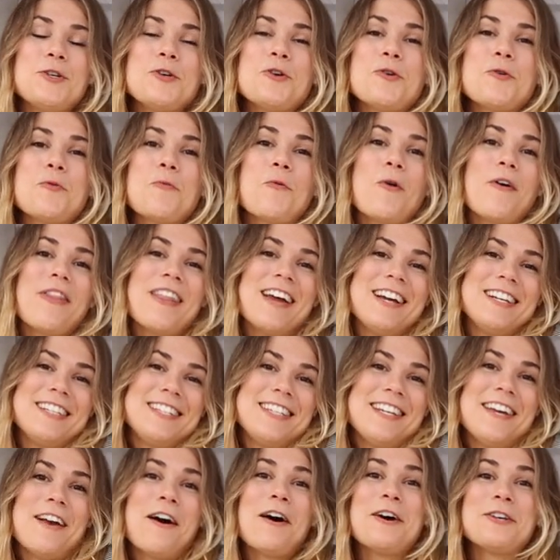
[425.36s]
do what they
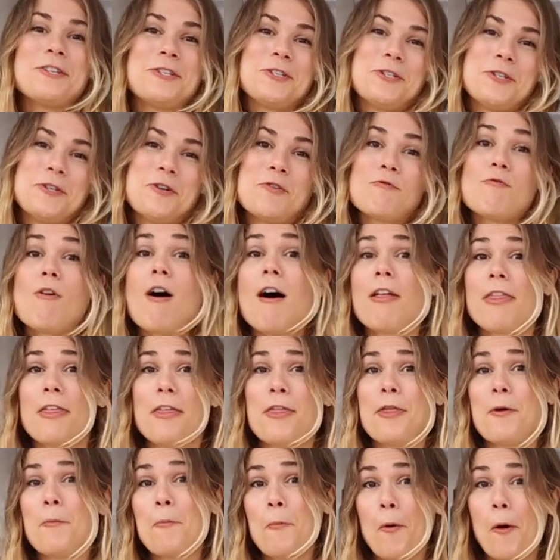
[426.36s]
see us do
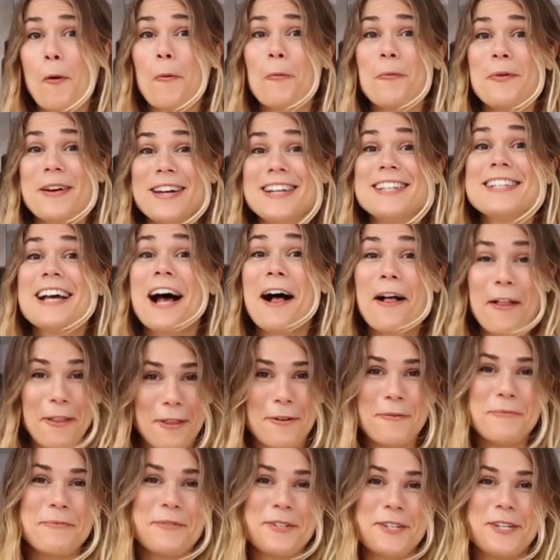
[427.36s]
rather than what we tell
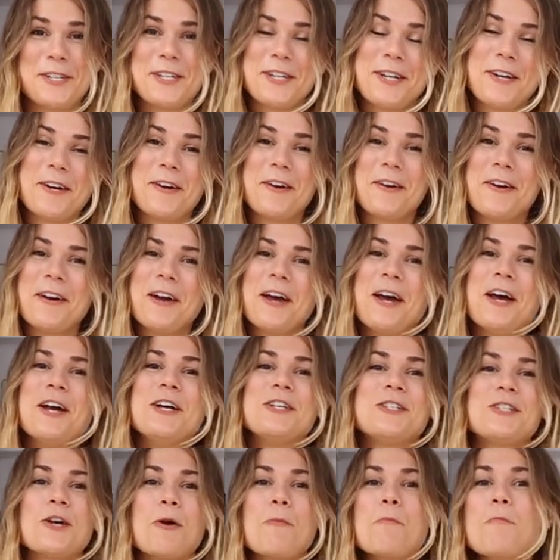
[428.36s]
them to do.
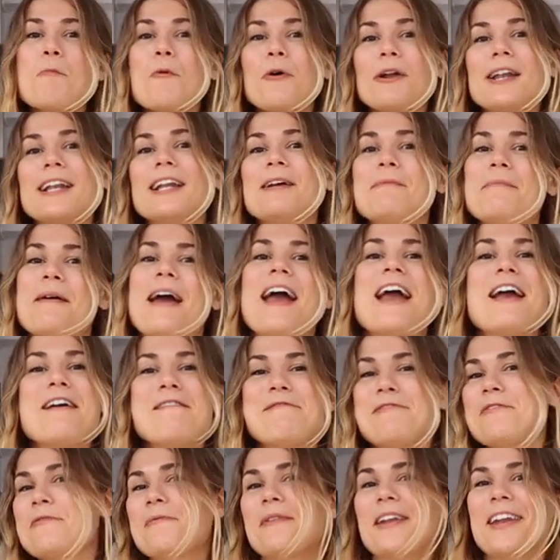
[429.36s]
So modeling
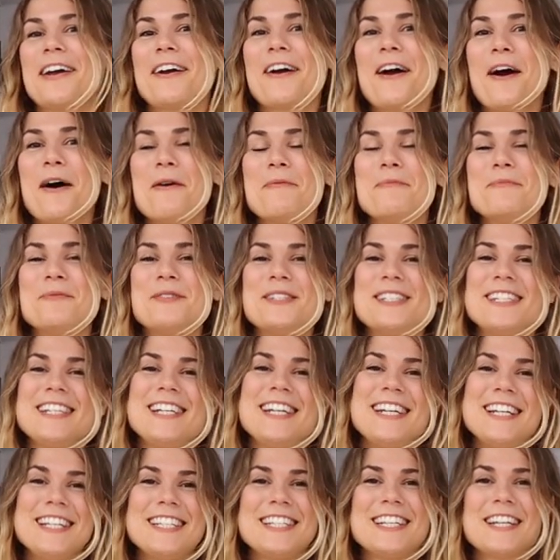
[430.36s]
behavior when it comes
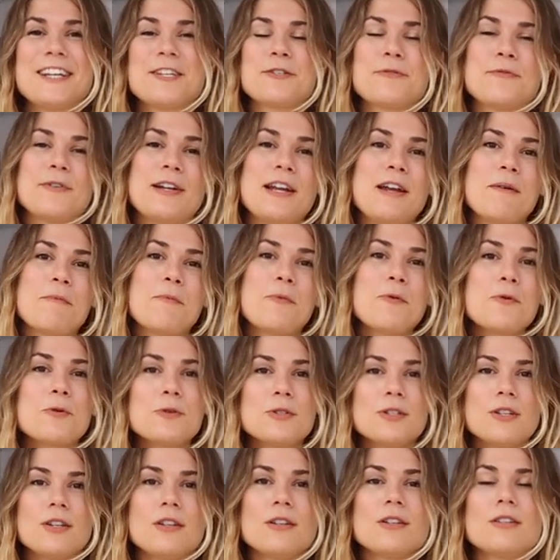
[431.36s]
to eating is really
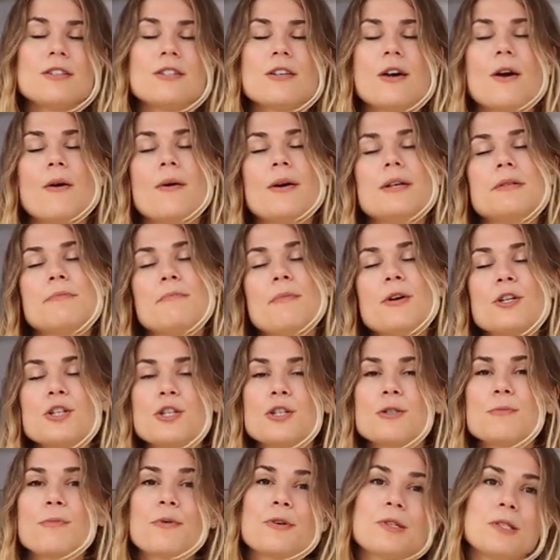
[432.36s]
important. So as
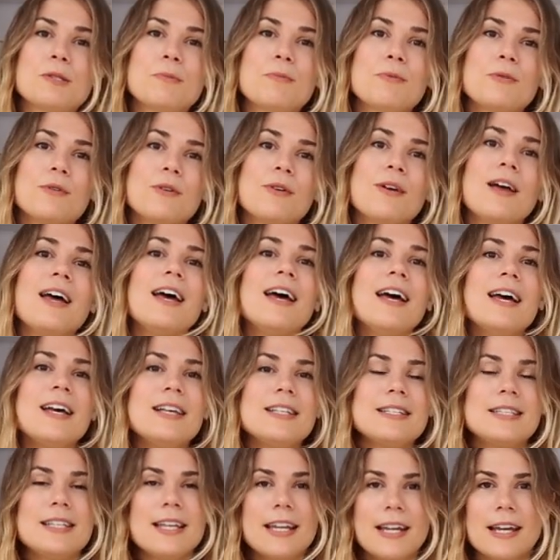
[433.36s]
much as possible,
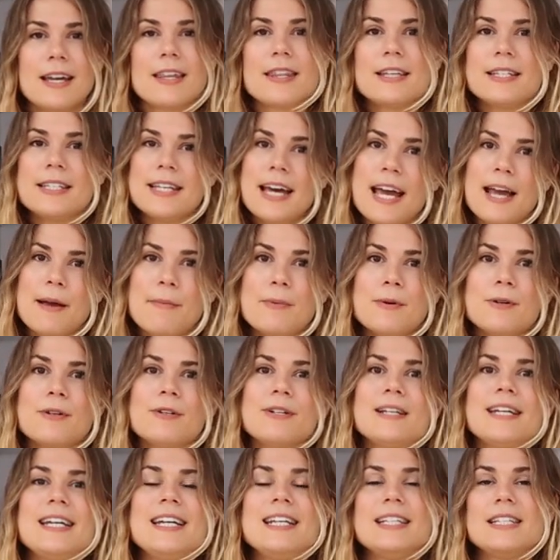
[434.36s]
sitting at the
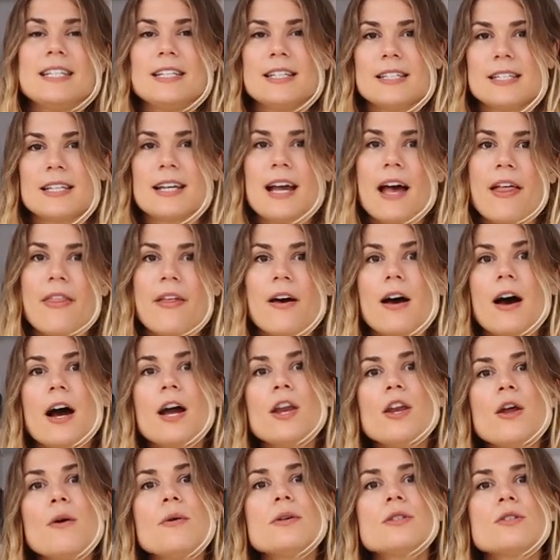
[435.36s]
table, eating together.
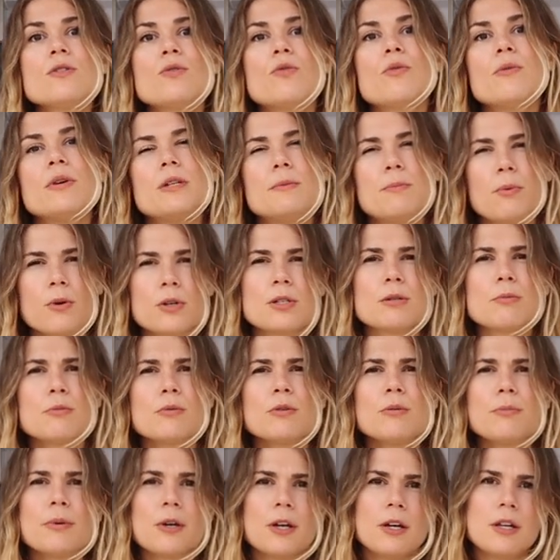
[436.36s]
I know it's not always
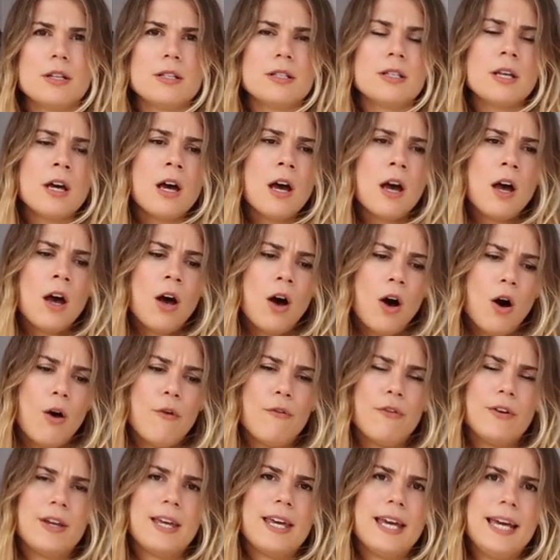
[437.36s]
possible because
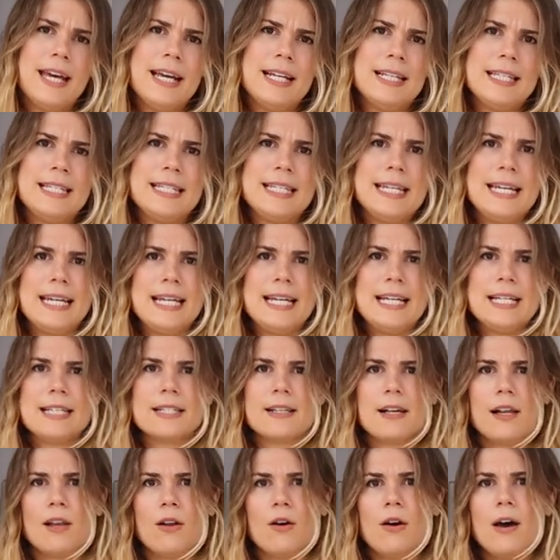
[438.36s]
often kids
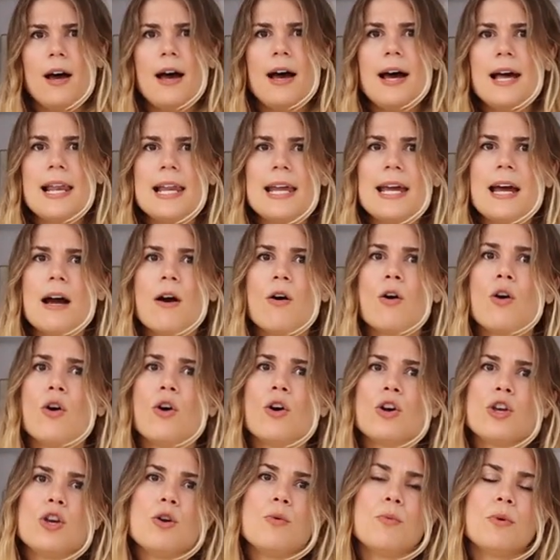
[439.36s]
eat a lot earlier
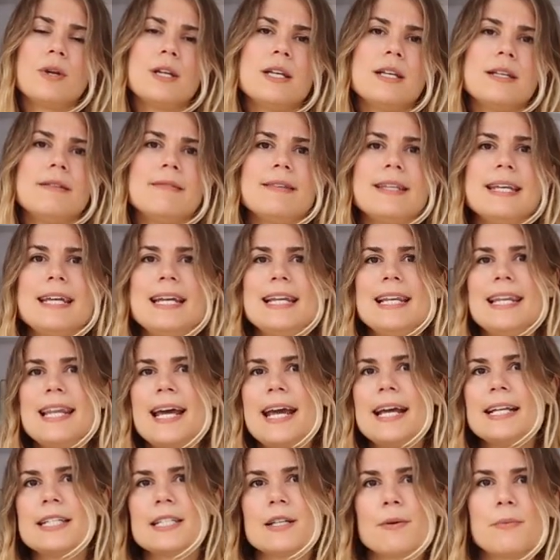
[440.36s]
or you want to eat
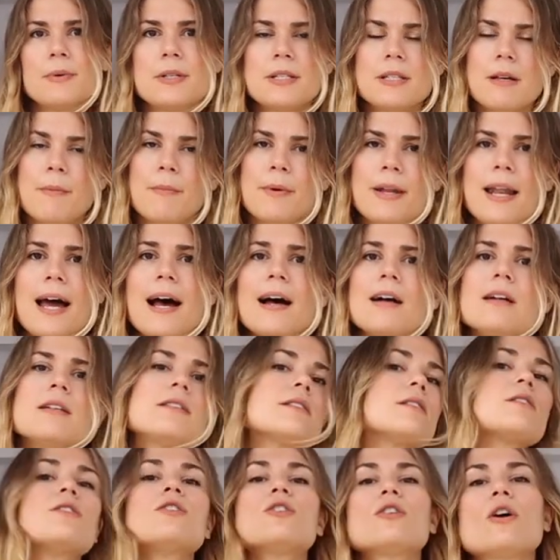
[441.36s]
later with someone
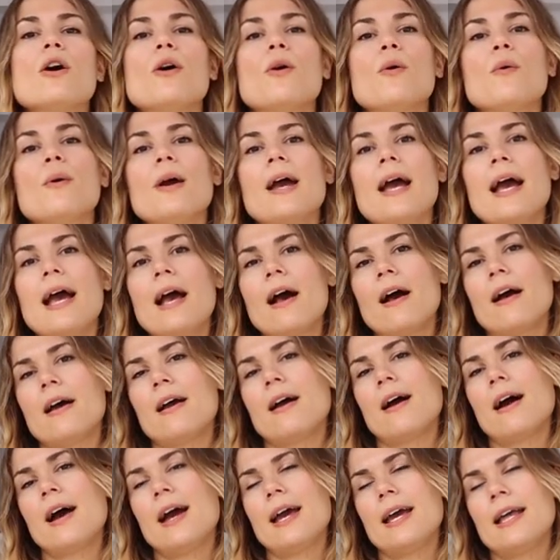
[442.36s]
else. So
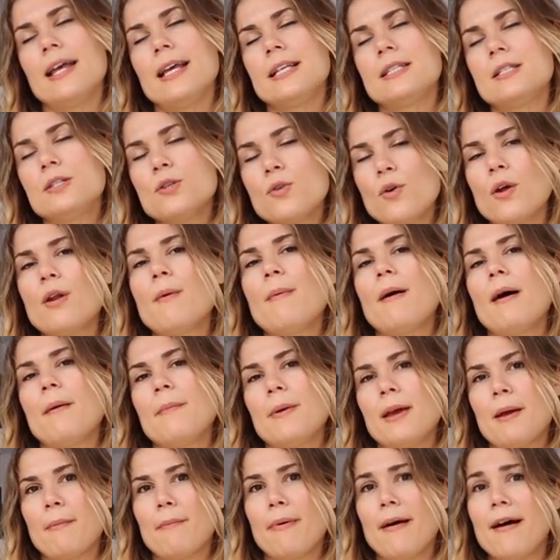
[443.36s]
it's not
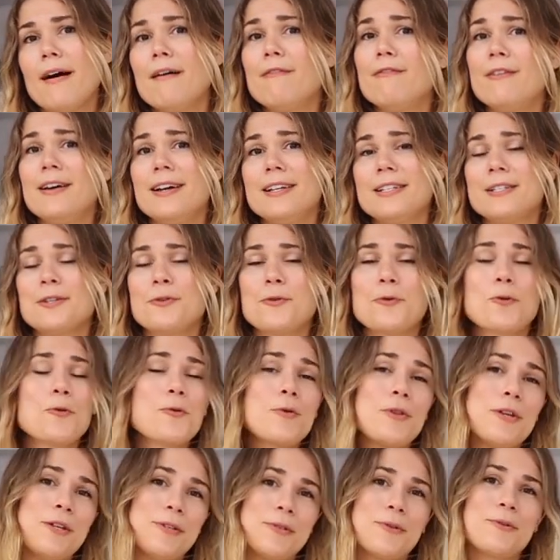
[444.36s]
about being perfect and
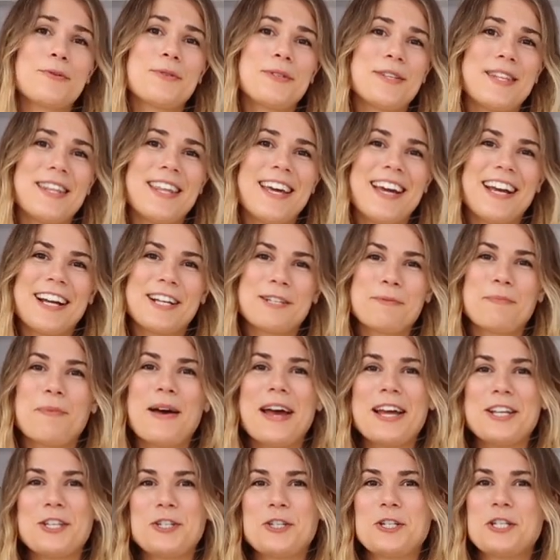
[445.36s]
all these sorts of things,
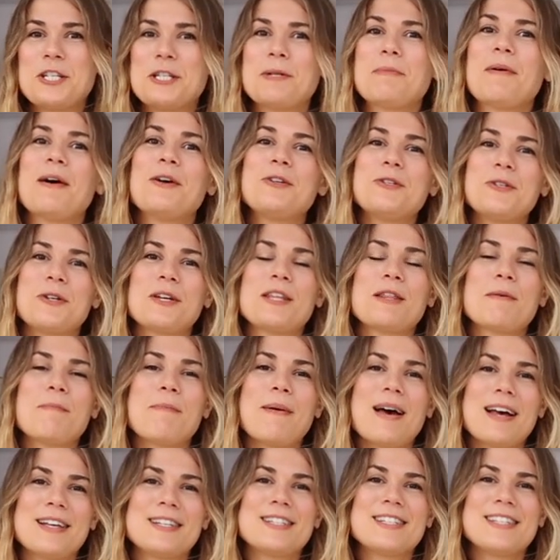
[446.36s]
but it's just about doing the
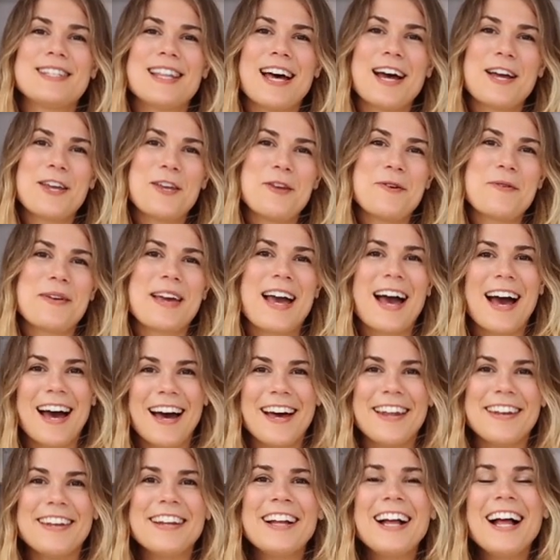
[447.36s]
best that you
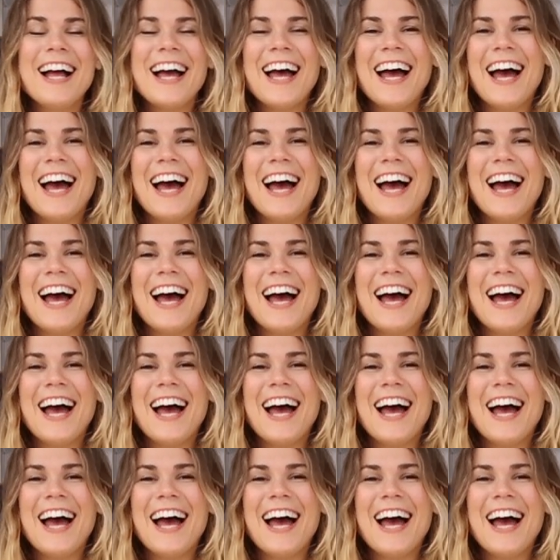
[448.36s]
can.